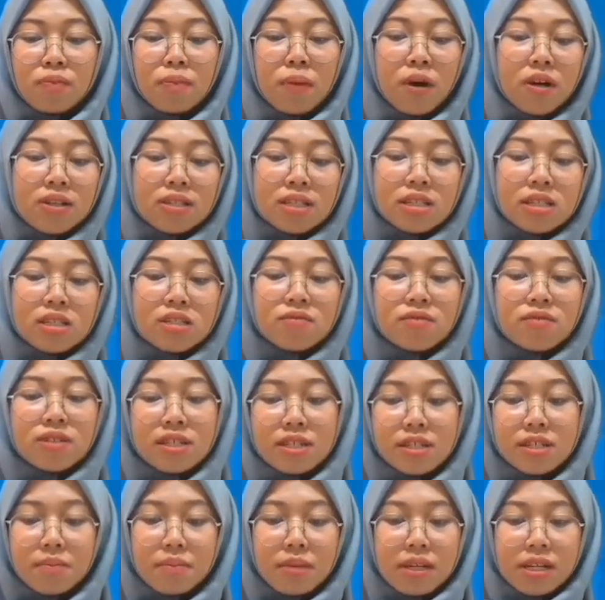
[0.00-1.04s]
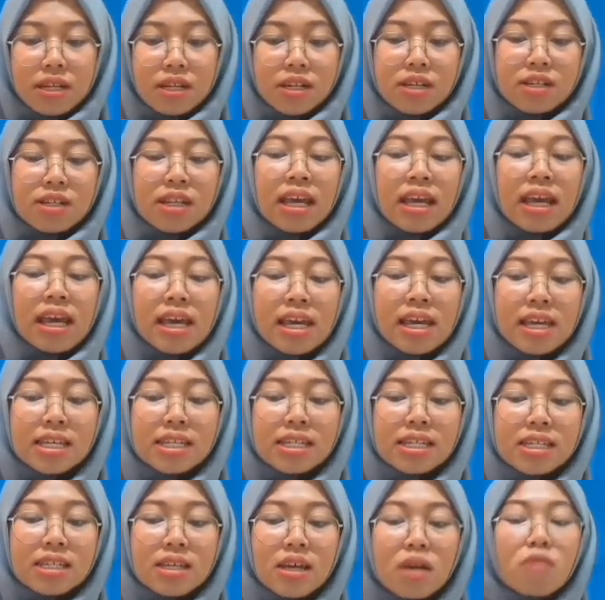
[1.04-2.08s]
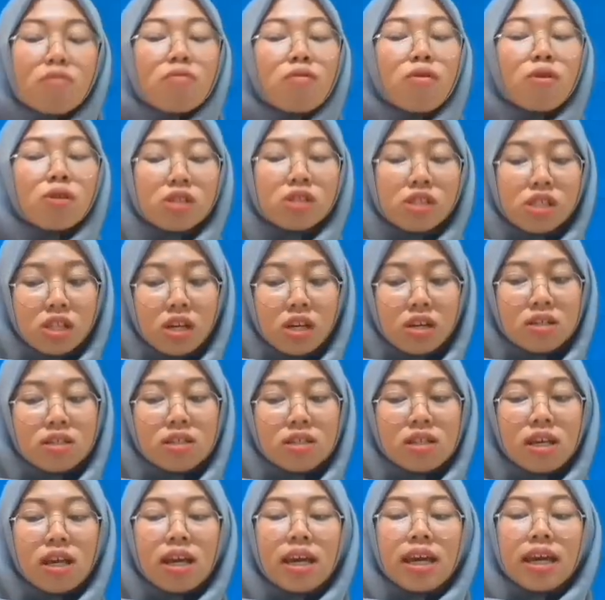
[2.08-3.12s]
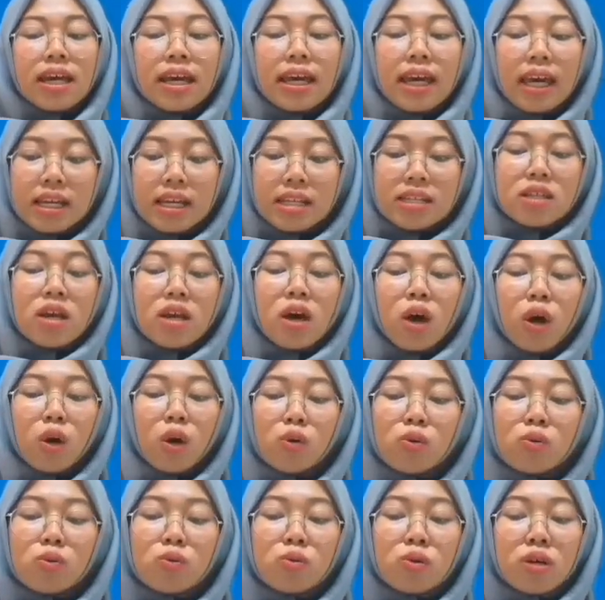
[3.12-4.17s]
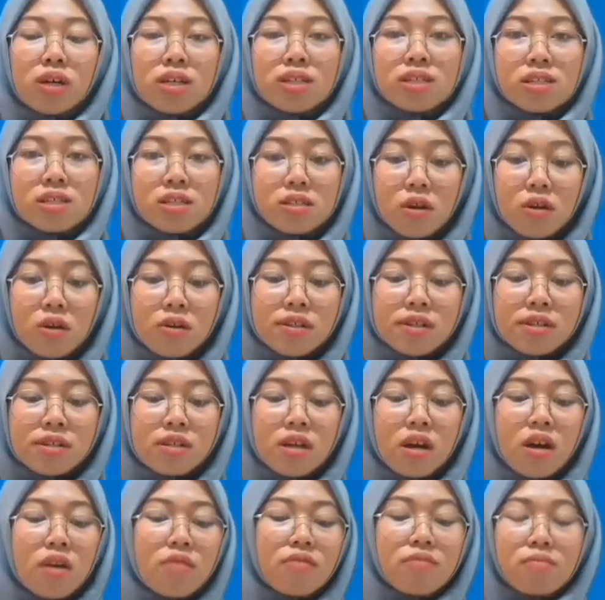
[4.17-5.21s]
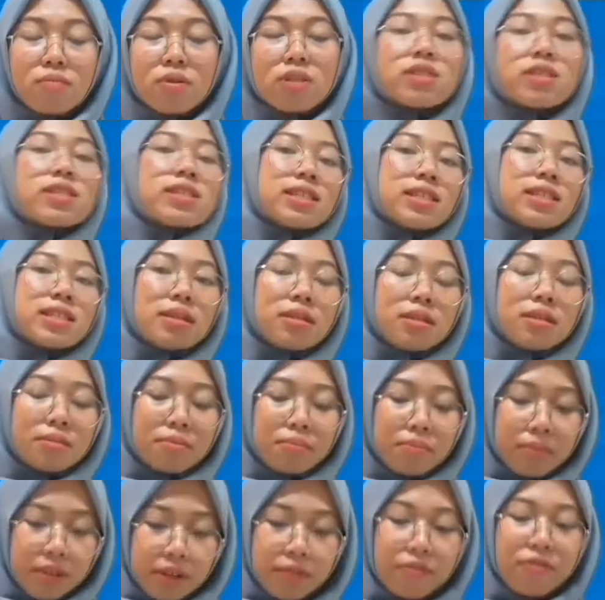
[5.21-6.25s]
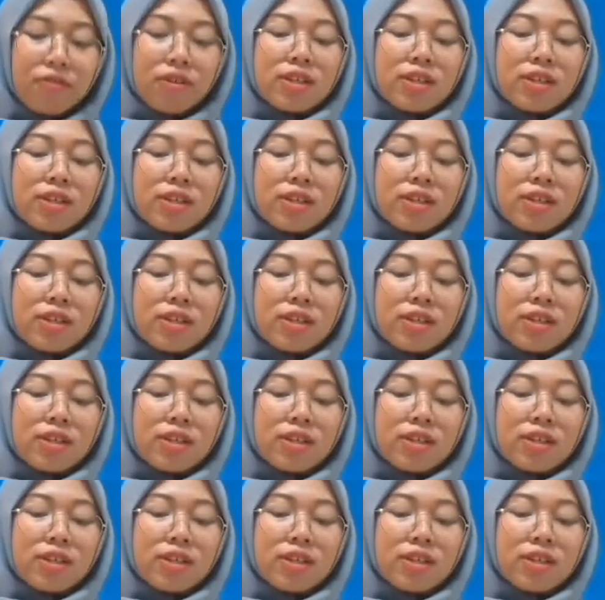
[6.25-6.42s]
the use of possessive determiners his for John is who a source of personal